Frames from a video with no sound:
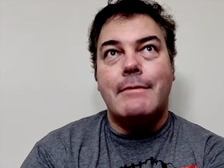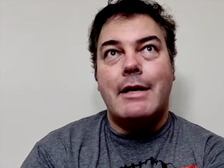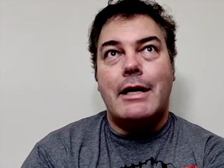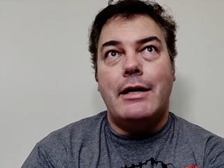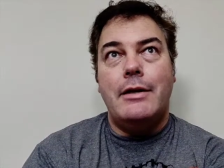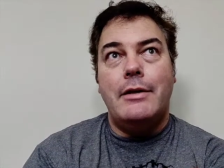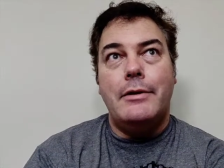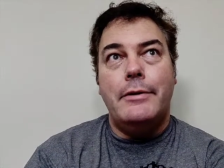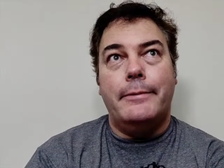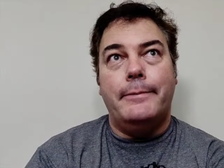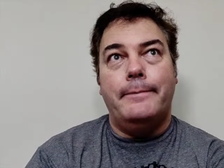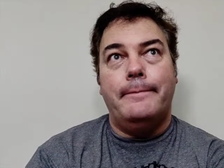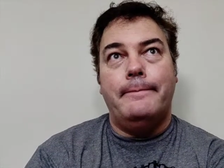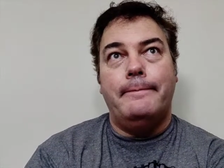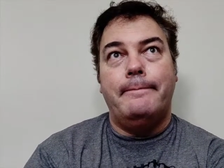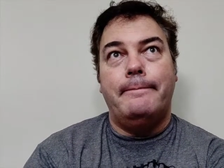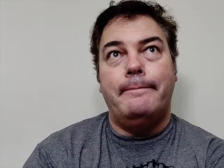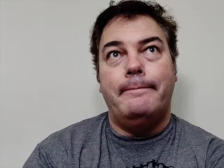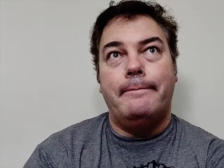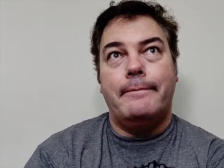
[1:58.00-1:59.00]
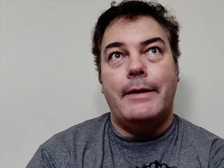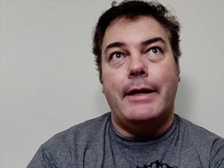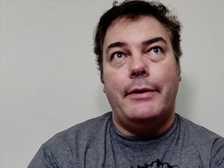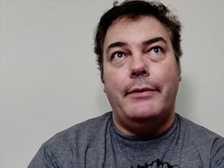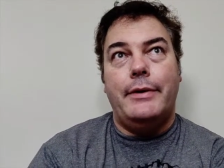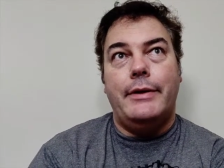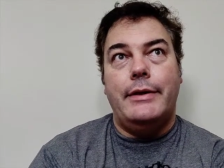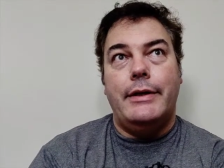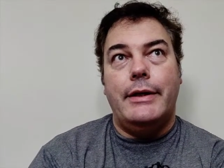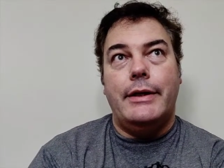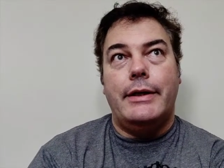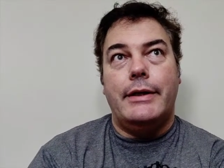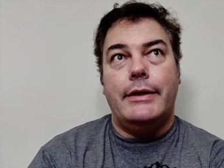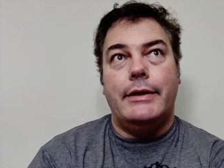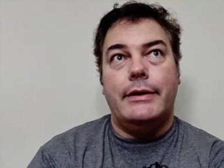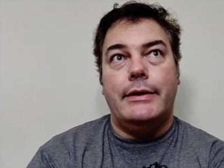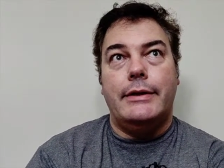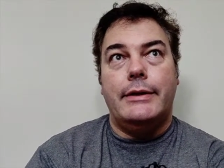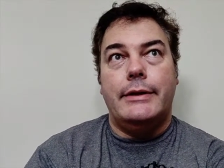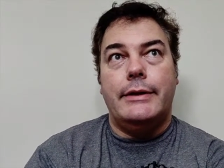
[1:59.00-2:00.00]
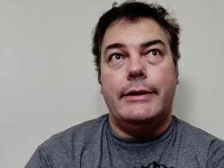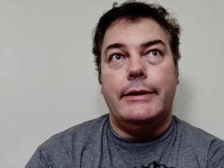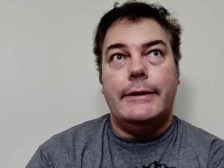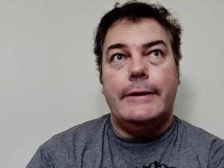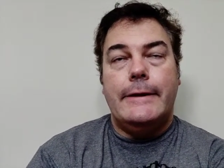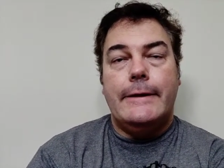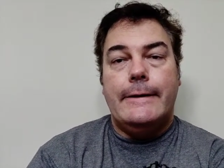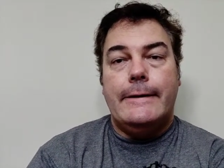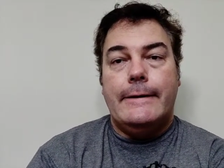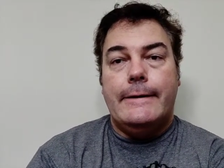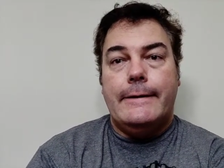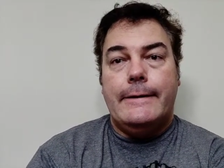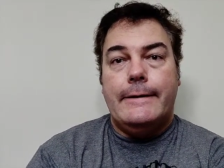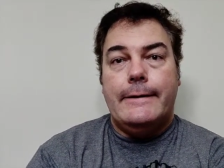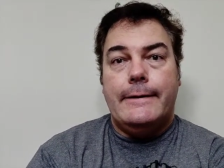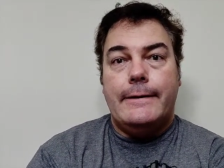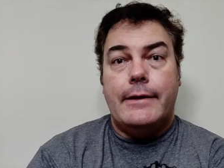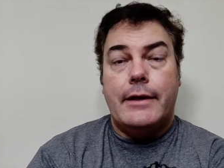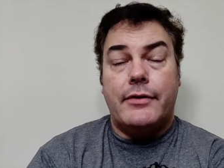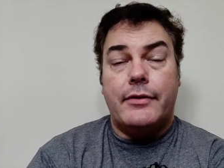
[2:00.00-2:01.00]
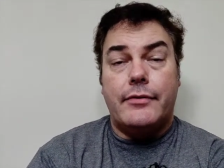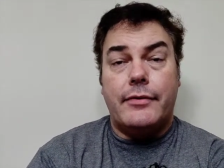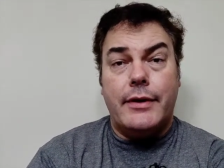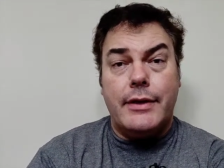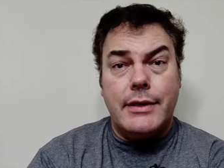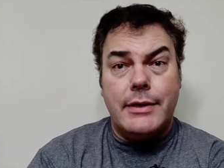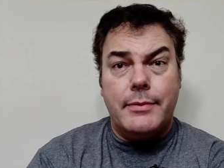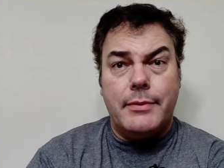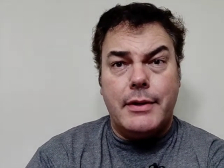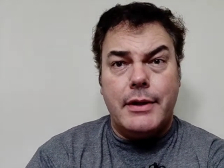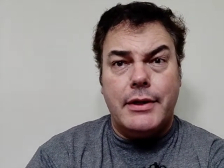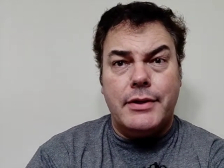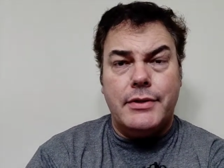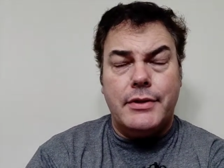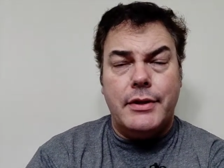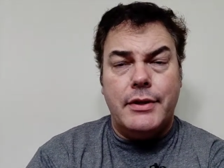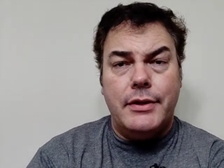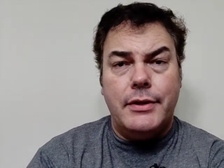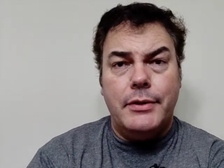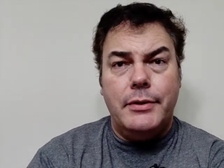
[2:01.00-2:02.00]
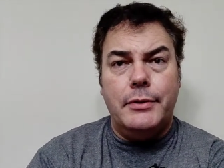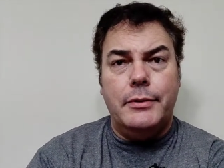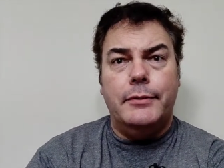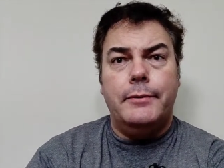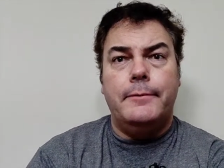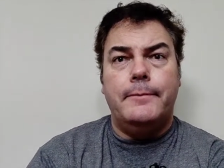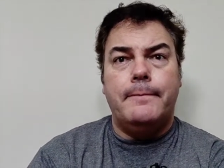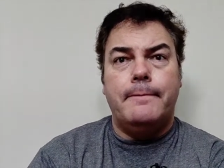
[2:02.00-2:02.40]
I don't know. I would uh, have to find something else to do.